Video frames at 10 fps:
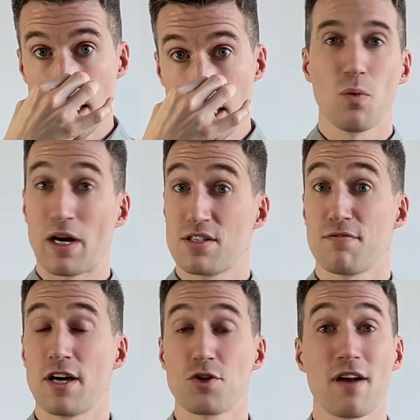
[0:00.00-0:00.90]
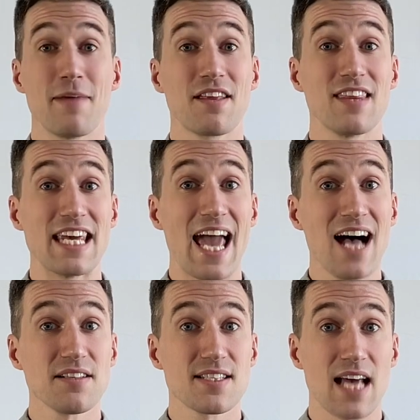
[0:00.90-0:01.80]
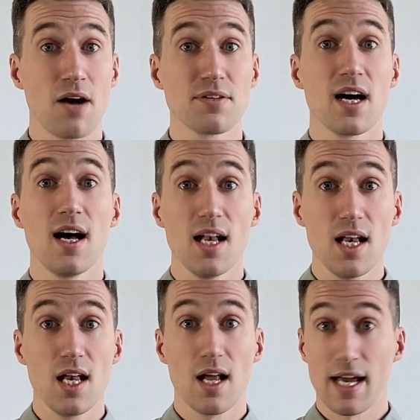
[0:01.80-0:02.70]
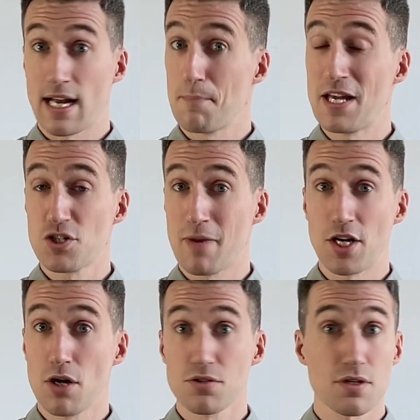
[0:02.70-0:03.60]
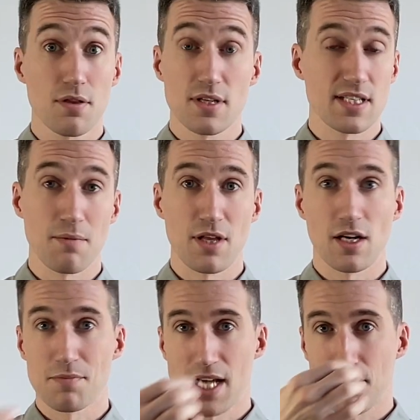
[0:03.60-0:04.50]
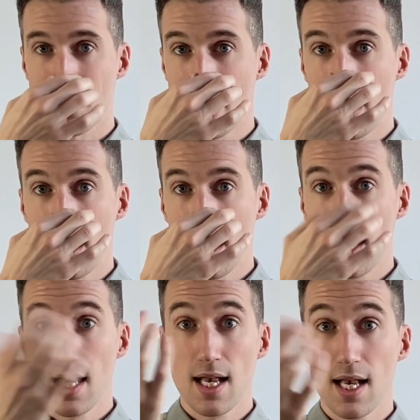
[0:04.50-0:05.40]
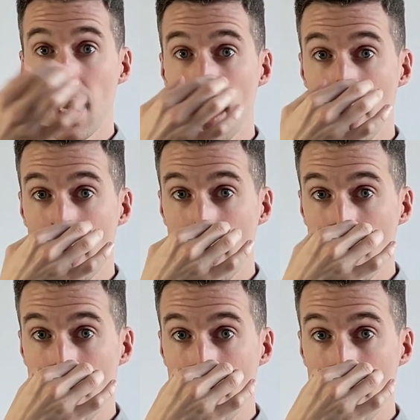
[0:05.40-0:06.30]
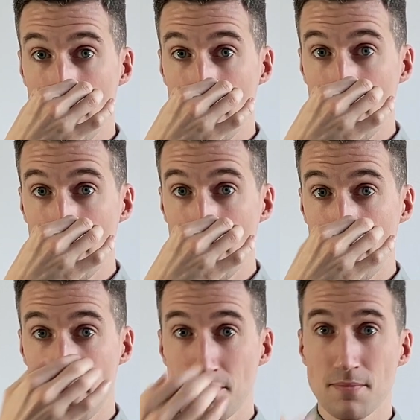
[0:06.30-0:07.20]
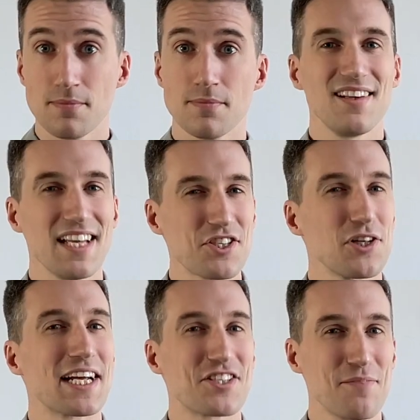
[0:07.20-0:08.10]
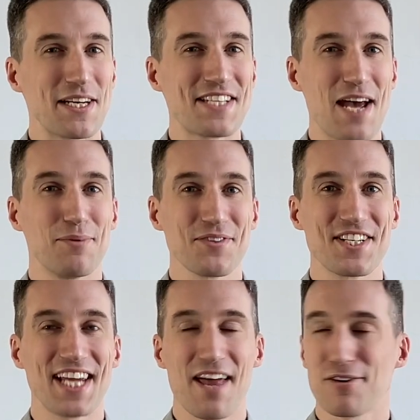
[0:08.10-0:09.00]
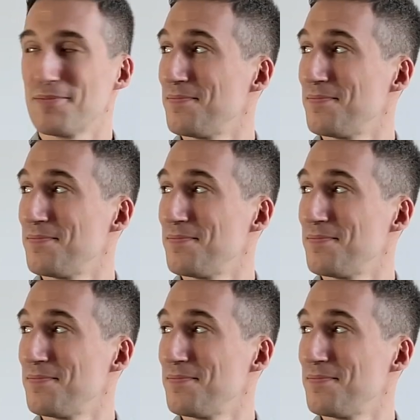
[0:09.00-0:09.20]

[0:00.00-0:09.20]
Whereas if I try to make the L sound, L, and I pinch my nose, the same thing comes out. L. Let's look at some examples together.